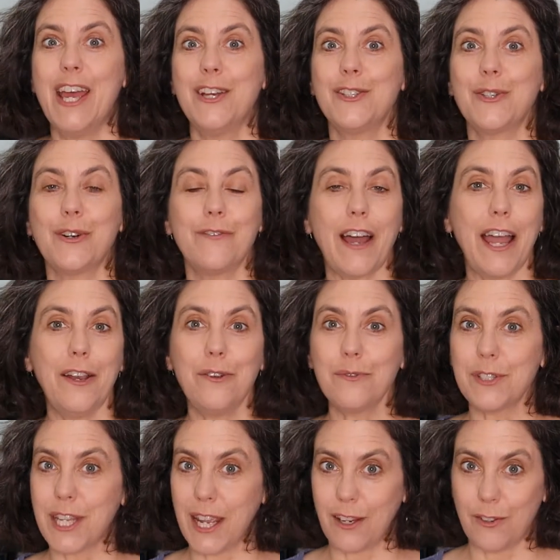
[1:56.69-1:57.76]
So if I
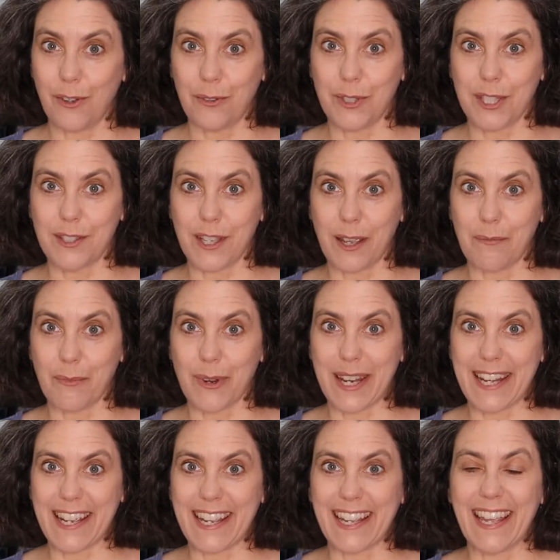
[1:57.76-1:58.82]
don't take notes as I'm
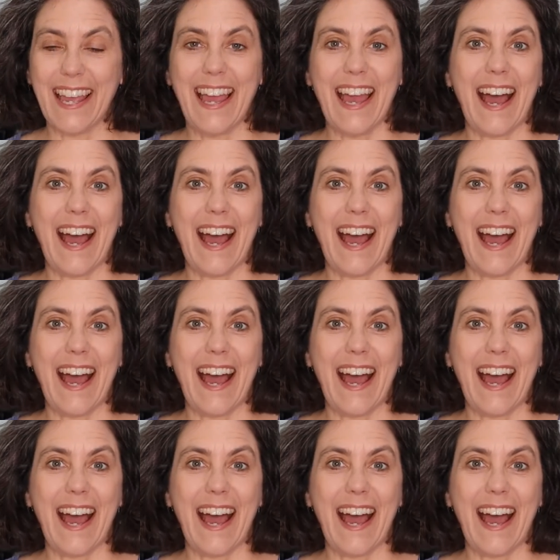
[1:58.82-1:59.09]
reading,